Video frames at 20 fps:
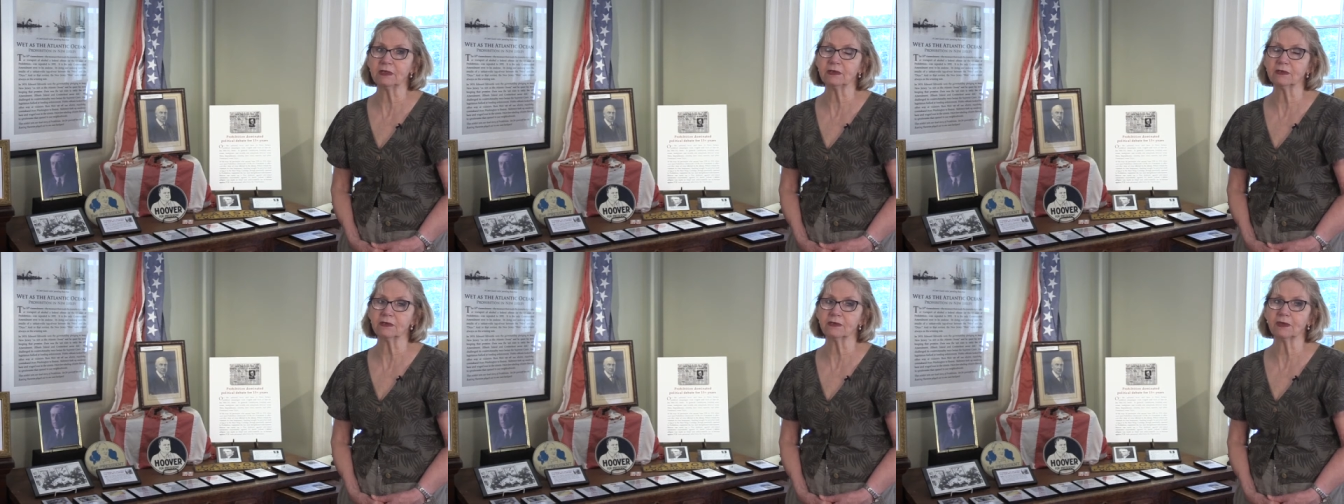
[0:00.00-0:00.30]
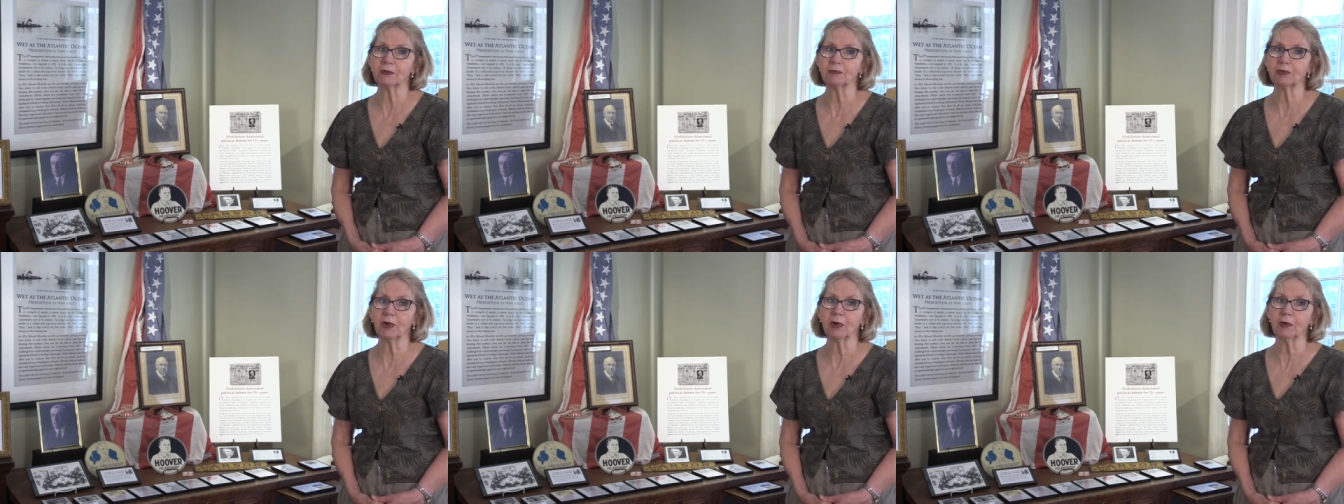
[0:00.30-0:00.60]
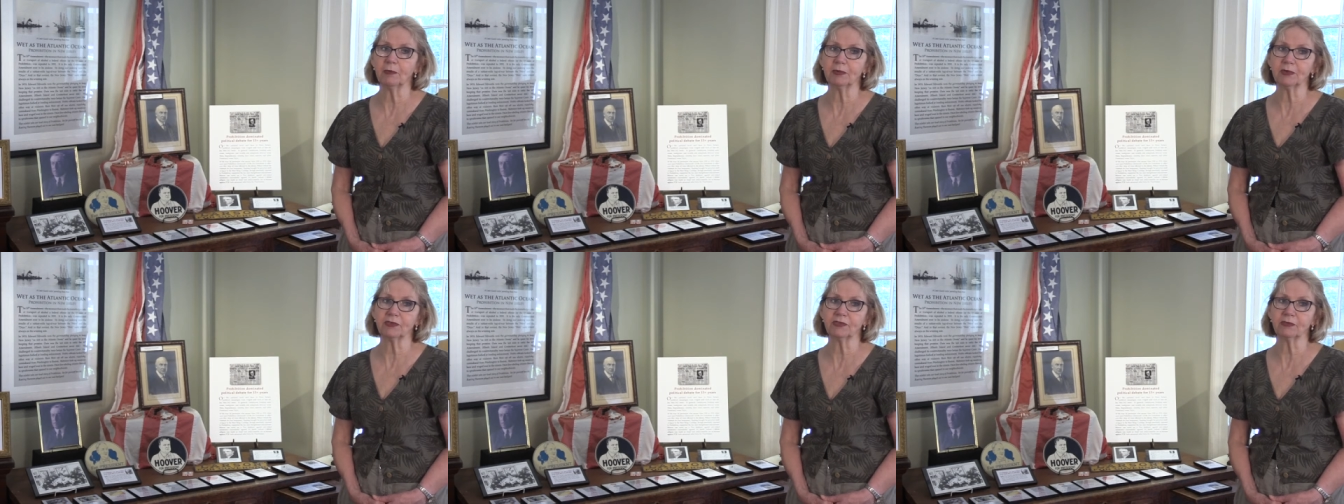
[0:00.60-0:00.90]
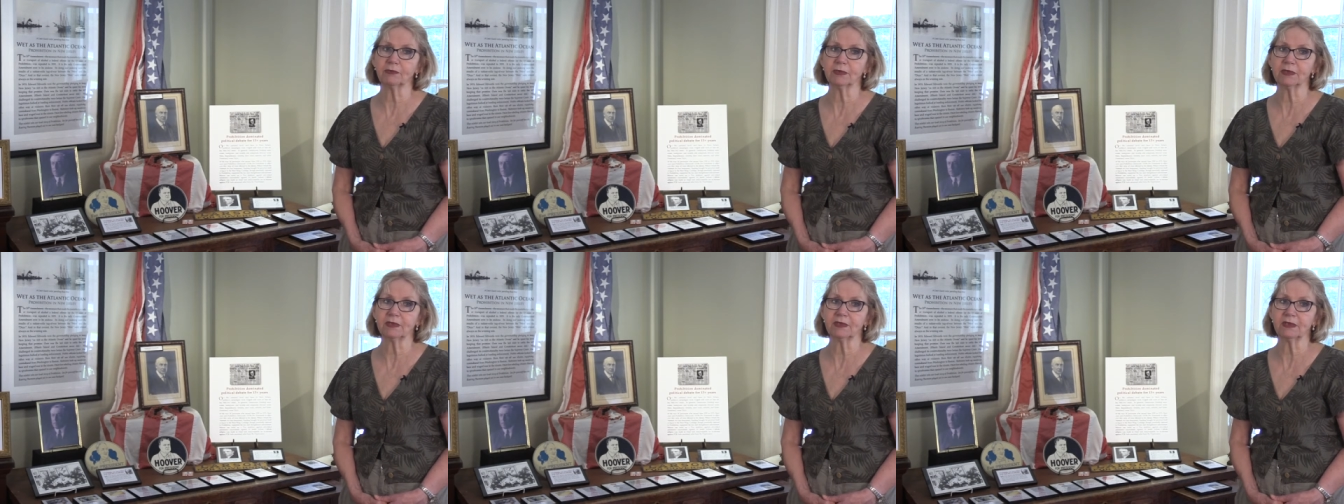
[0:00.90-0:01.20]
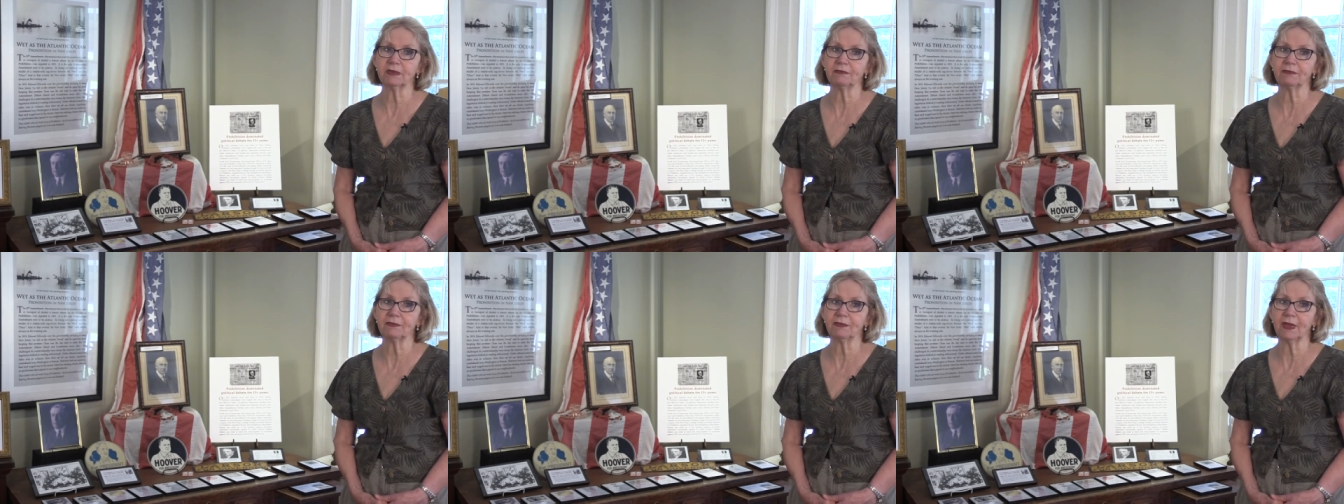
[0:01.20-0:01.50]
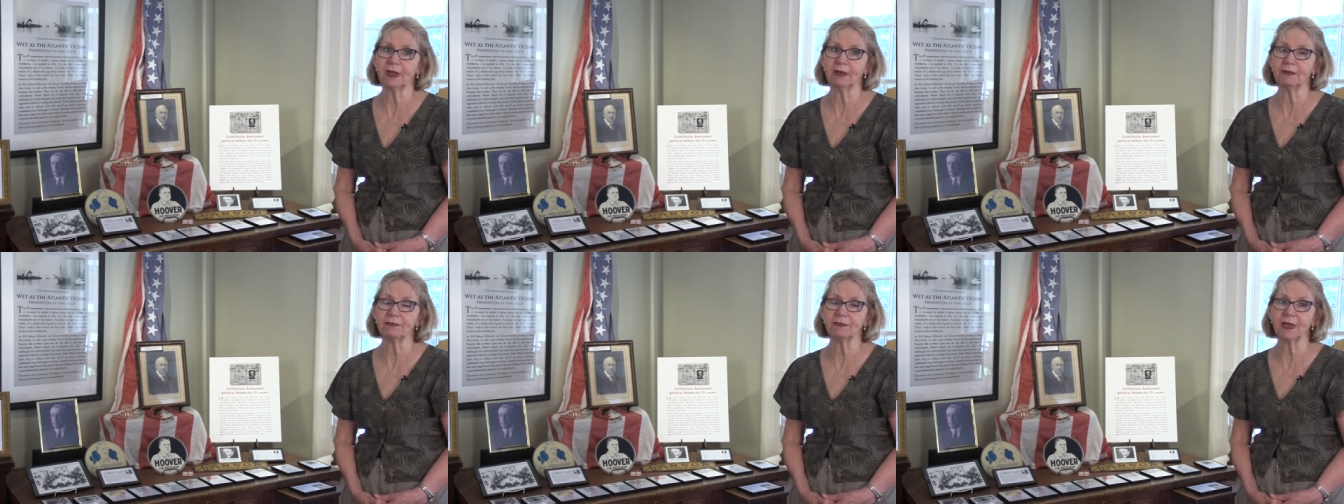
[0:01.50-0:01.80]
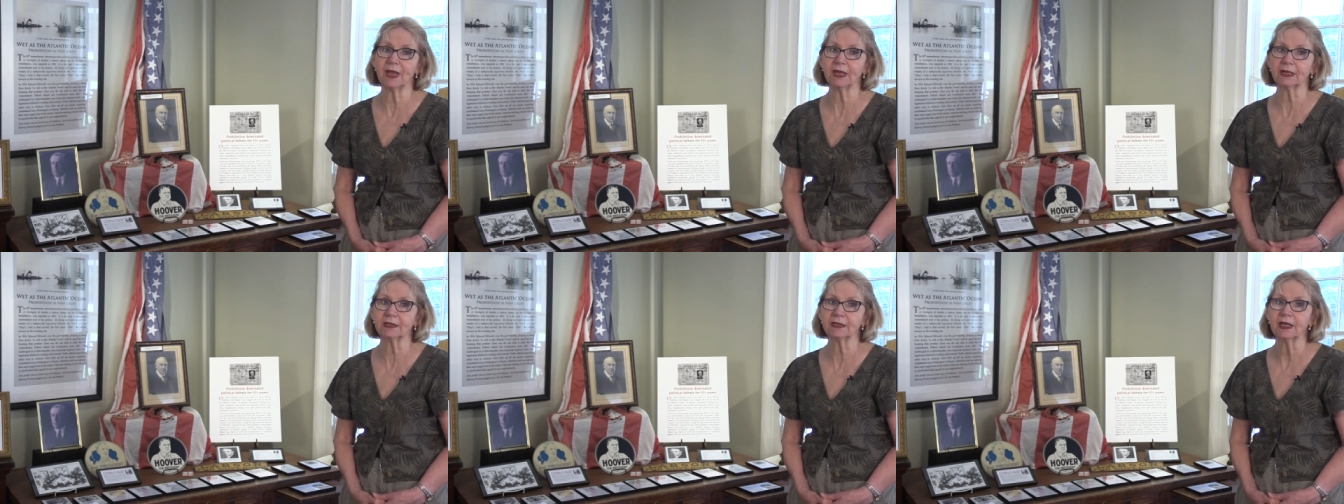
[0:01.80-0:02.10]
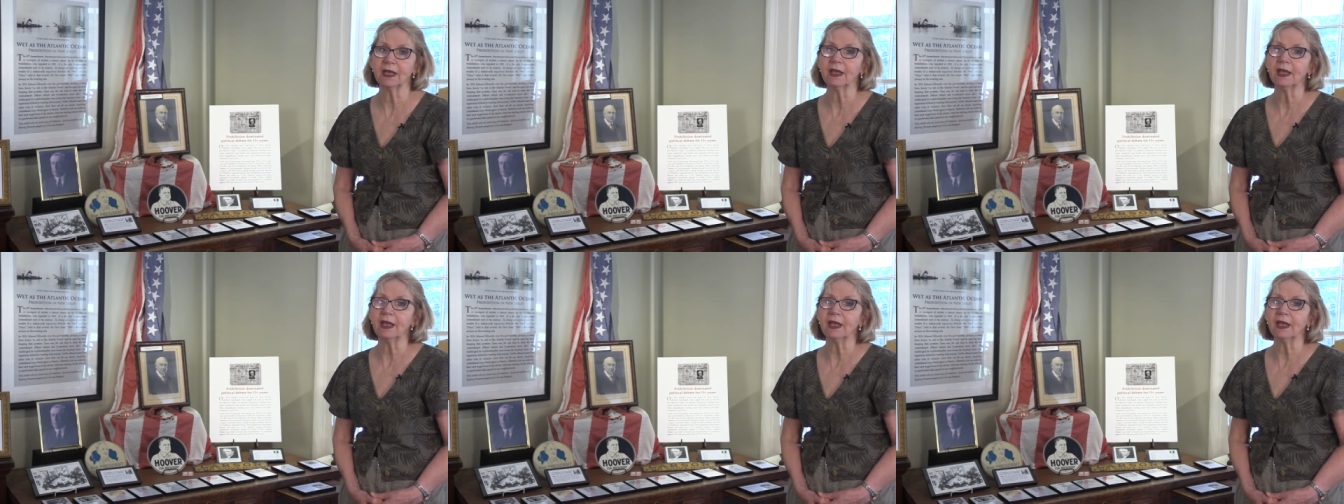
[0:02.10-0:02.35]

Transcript: years that prohibition was in effect,